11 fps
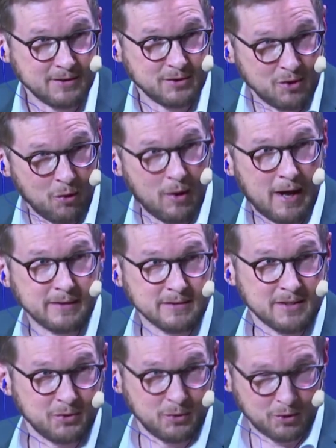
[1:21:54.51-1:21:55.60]
is no
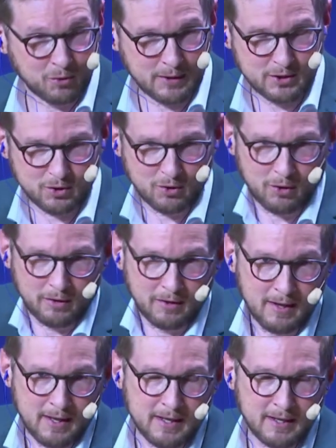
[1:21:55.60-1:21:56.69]
answer to your question
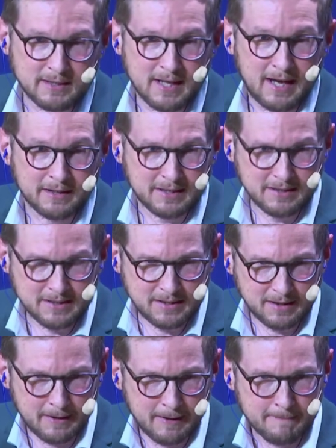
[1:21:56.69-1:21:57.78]
on its
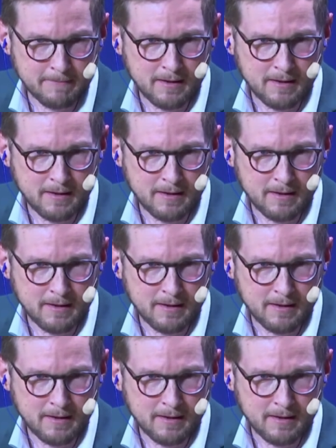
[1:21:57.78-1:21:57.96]
artistic